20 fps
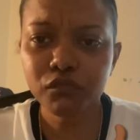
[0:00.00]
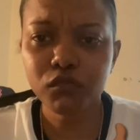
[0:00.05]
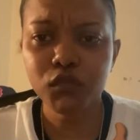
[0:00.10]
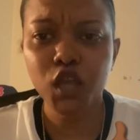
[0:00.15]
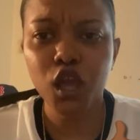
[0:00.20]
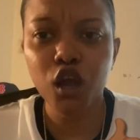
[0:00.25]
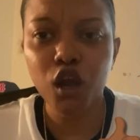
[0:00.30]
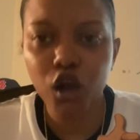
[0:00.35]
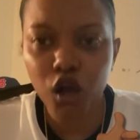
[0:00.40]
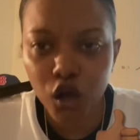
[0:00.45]

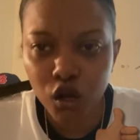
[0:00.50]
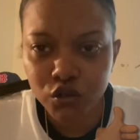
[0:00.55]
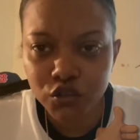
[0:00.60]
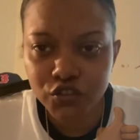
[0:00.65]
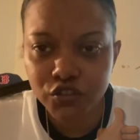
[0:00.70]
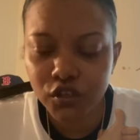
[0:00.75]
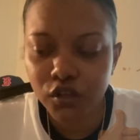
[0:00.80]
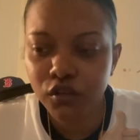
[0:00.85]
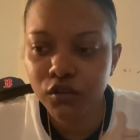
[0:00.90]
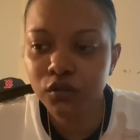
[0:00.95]

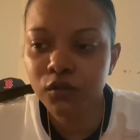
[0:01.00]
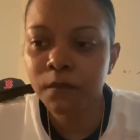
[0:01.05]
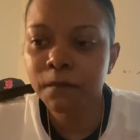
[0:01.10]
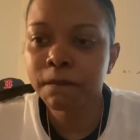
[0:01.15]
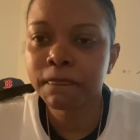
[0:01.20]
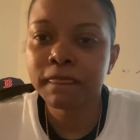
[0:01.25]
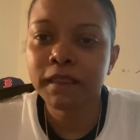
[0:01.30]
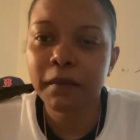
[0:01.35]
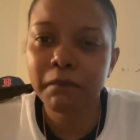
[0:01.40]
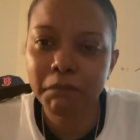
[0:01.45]
Also,
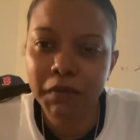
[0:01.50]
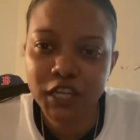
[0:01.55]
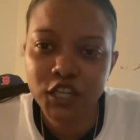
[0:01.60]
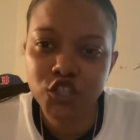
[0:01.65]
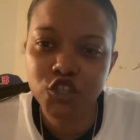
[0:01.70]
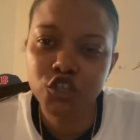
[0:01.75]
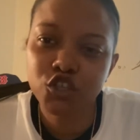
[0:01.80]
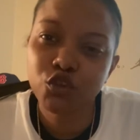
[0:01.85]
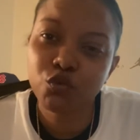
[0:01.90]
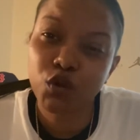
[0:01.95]
make
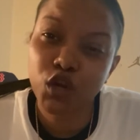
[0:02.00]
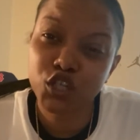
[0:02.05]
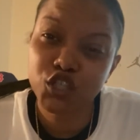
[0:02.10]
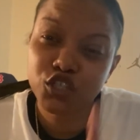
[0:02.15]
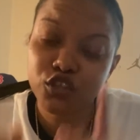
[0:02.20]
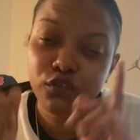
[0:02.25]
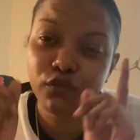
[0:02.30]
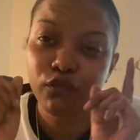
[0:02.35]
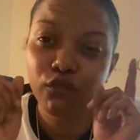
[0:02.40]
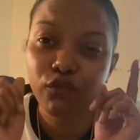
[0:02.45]
sure you watch
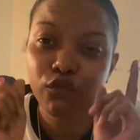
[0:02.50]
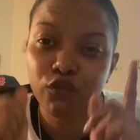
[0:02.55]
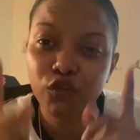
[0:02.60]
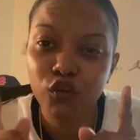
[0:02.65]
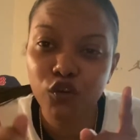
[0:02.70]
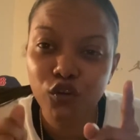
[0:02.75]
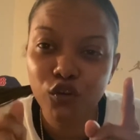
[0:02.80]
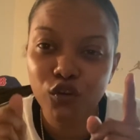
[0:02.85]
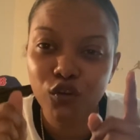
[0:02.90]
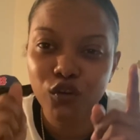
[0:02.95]
the
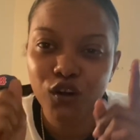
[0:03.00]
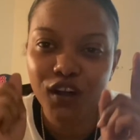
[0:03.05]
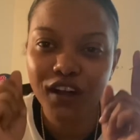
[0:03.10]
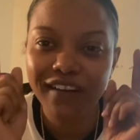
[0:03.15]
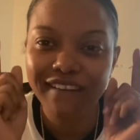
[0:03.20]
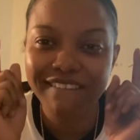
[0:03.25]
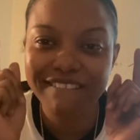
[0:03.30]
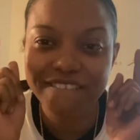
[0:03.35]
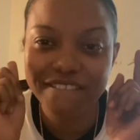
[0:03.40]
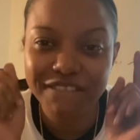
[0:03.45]

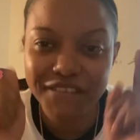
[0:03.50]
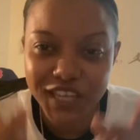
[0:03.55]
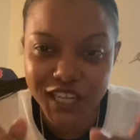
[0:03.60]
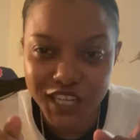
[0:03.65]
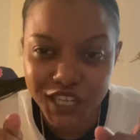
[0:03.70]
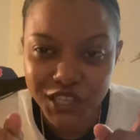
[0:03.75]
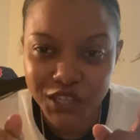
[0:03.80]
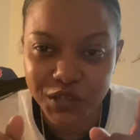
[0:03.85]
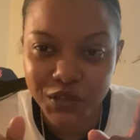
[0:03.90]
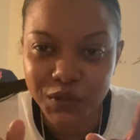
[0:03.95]
full
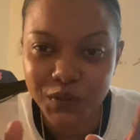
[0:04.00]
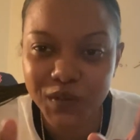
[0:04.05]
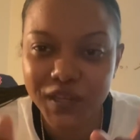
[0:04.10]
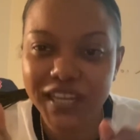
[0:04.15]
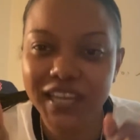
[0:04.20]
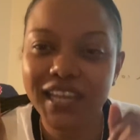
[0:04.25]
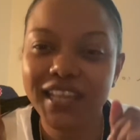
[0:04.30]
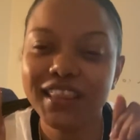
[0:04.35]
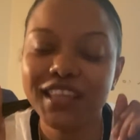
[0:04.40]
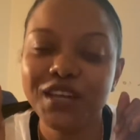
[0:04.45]
video,
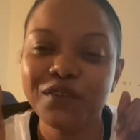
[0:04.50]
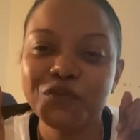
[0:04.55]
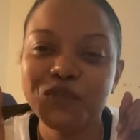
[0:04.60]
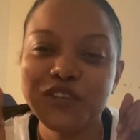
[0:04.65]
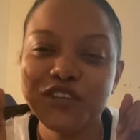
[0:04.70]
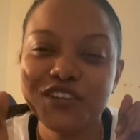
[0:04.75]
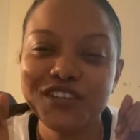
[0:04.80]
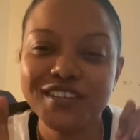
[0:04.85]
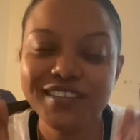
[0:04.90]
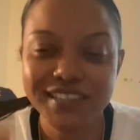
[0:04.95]
and then when
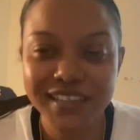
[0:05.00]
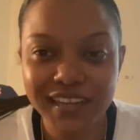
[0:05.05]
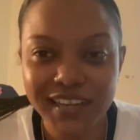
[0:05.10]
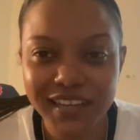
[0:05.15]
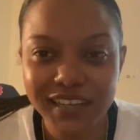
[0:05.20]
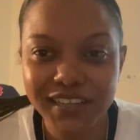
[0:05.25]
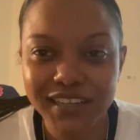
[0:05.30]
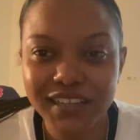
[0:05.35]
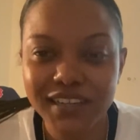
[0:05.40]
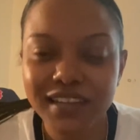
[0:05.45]
you're
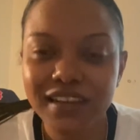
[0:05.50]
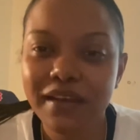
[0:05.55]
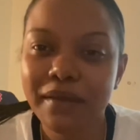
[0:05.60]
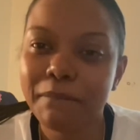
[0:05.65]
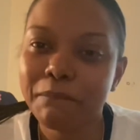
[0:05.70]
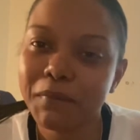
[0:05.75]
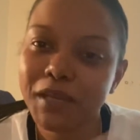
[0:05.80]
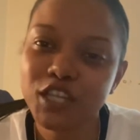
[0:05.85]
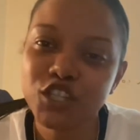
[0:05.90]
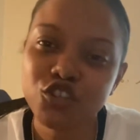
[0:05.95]
done,
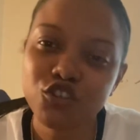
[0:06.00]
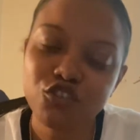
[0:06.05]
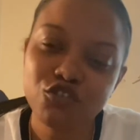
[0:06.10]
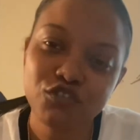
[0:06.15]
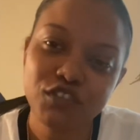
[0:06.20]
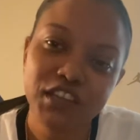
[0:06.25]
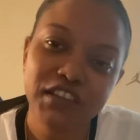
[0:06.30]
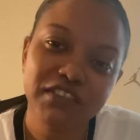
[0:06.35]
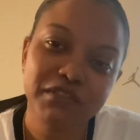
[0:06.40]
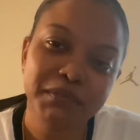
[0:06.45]
make sure you
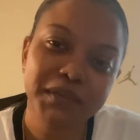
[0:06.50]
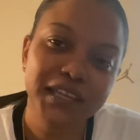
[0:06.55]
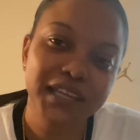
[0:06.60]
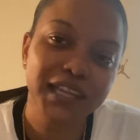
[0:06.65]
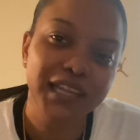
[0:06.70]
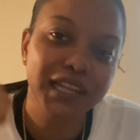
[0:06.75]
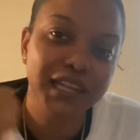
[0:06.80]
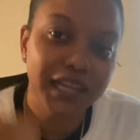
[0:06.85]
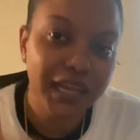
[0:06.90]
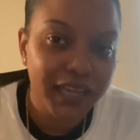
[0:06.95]
give me a
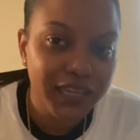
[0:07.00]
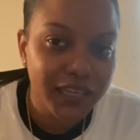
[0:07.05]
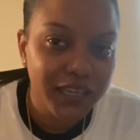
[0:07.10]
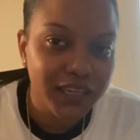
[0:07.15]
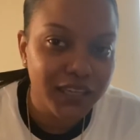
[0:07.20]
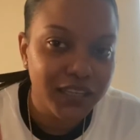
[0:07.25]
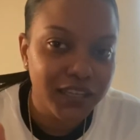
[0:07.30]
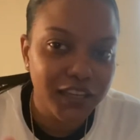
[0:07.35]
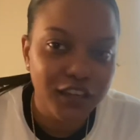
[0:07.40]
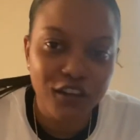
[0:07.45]
like.
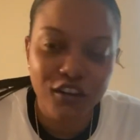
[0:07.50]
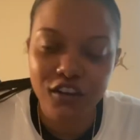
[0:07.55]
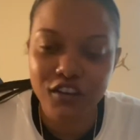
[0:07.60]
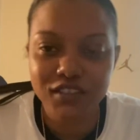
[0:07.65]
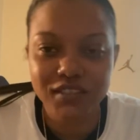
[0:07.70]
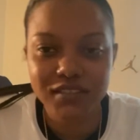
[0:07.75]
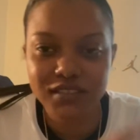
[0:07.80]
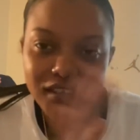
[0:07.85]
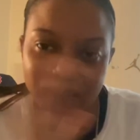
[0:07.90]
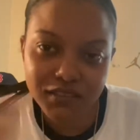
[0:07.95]
It
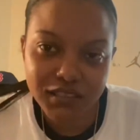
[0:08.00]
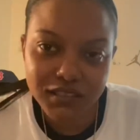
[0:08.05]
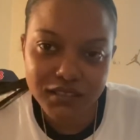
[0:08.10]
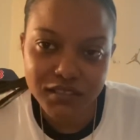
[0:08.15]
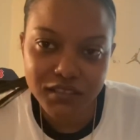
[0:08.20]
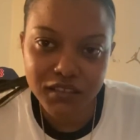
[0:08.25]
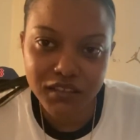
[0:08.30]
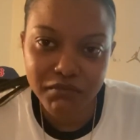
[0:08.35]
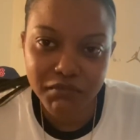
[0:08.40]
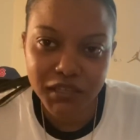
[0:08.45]
costs nothing to
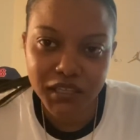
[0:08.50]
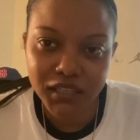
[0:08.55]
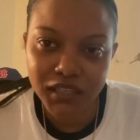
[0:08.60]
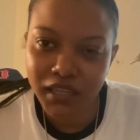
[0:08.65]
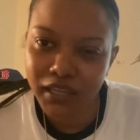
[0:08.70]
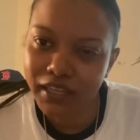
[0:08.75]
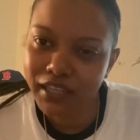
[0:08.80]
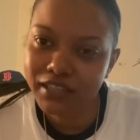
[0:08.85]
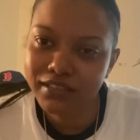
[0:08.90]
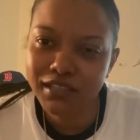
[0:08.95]
give me a
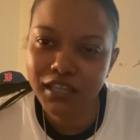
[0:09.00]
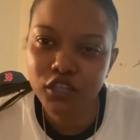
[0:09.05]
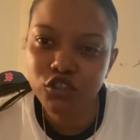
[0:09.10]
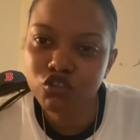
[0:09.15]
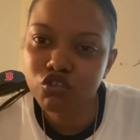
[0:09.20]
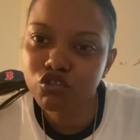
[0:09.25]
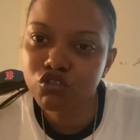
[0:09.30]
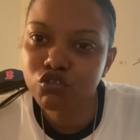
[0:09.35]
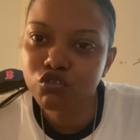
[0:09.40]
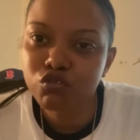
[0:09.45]
like. It takes
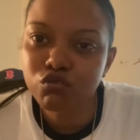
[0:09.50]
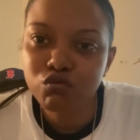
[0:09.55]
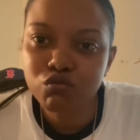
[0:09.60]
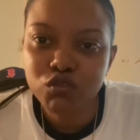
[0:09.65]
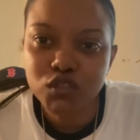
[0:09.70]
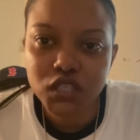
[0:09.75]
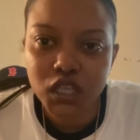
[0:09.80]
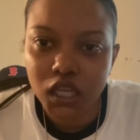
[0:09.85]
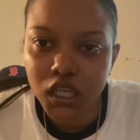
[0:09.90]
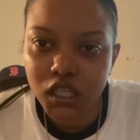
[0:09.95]
2
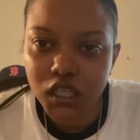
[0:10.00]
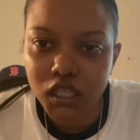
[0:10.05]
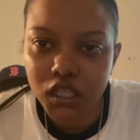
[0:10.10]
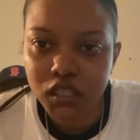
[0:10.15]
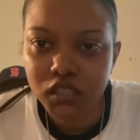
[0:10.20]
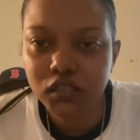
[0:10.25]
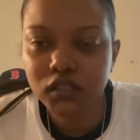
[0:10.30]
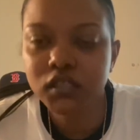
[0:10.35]
seconds.